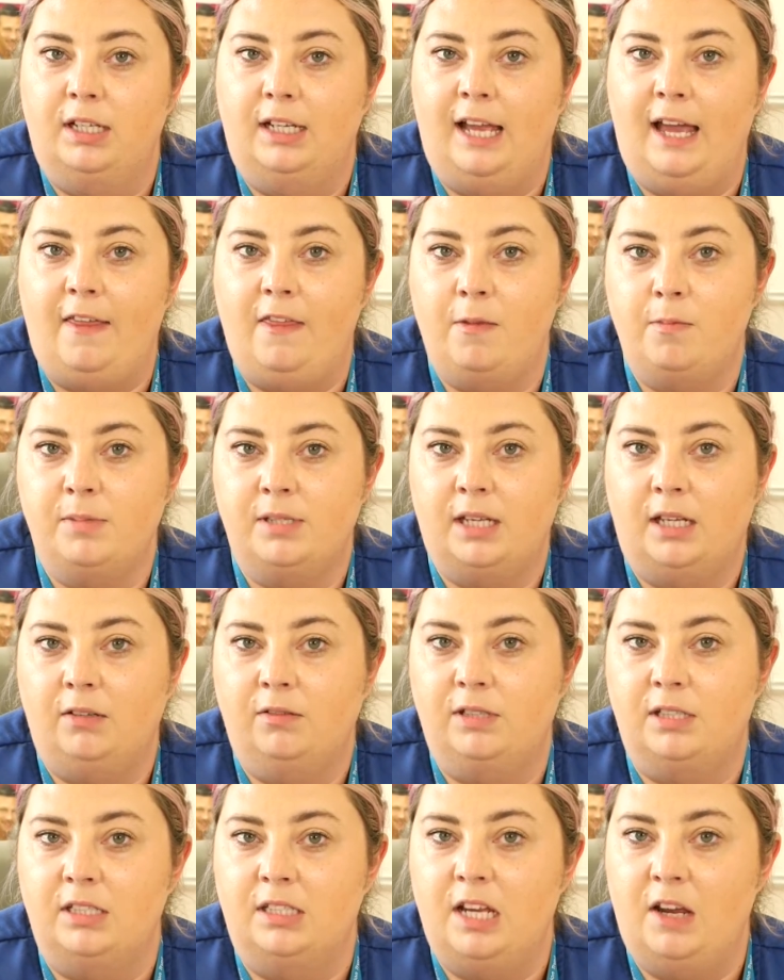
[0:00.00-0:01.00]
and get
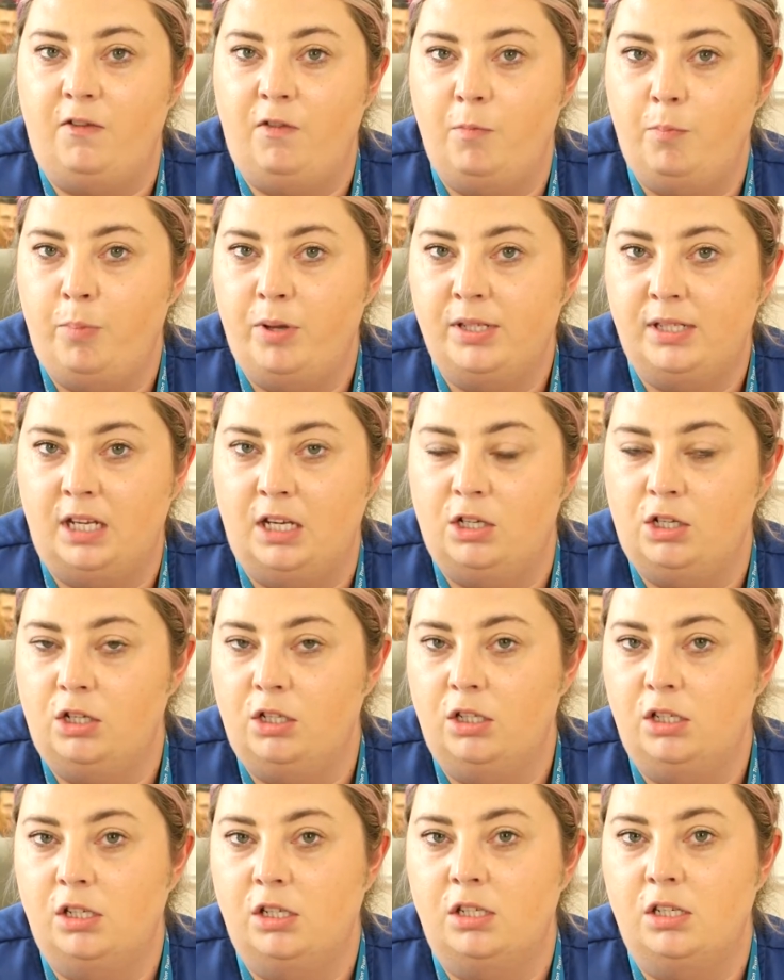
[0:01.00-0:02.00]
themselves in different
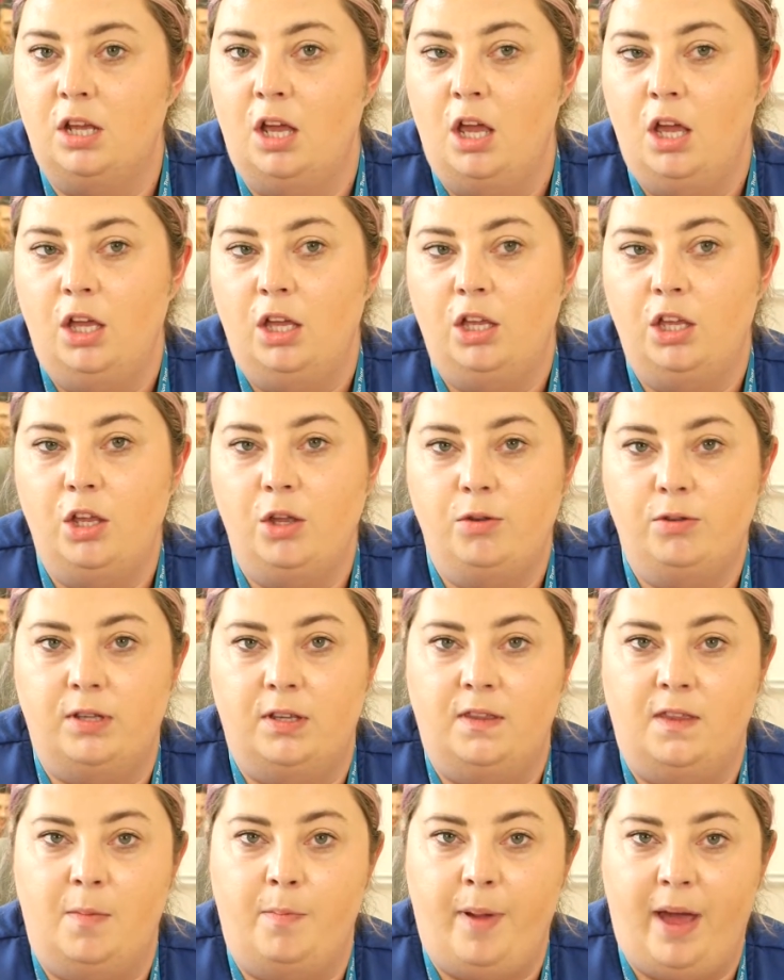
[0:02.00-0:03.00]
positions
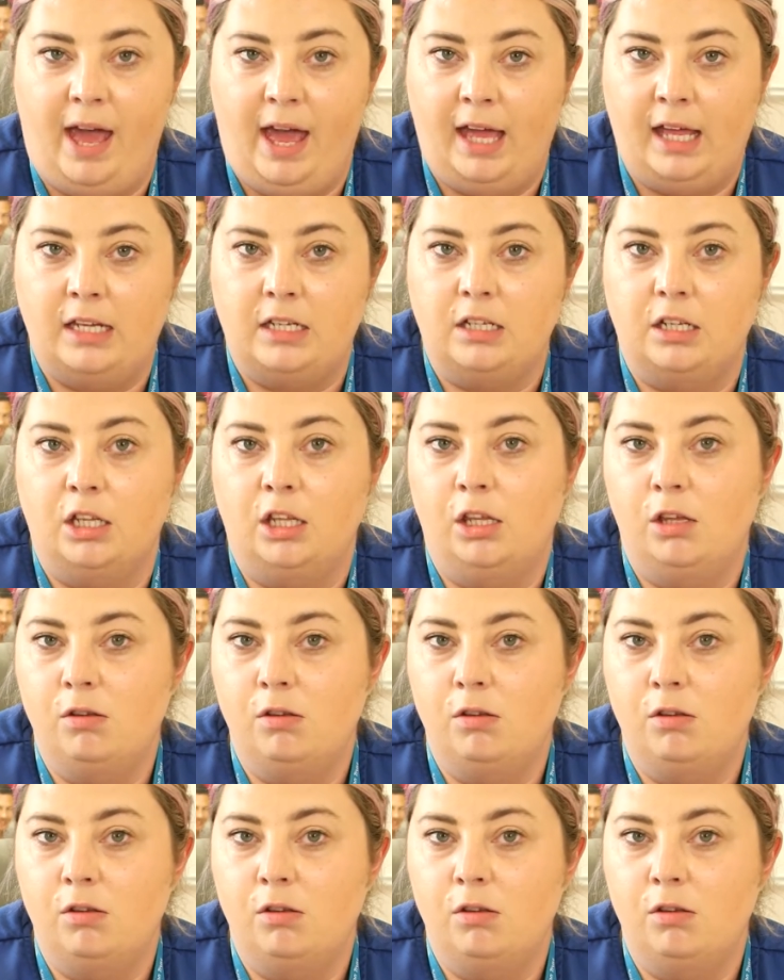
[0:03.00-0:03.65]
using the bed,